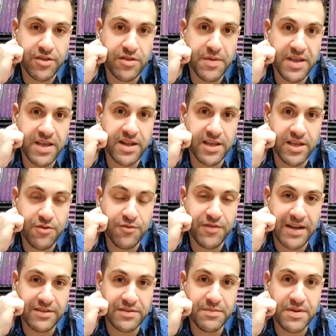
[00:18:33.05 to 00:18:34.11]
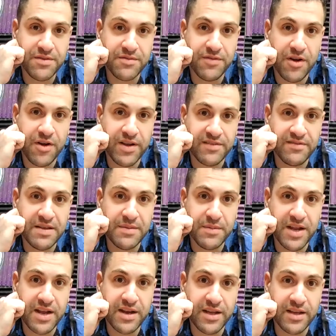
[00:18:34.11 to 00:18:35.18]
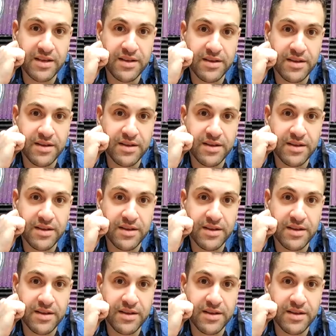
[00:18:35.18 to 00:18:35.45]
the beginning, you found it to be very intimidating.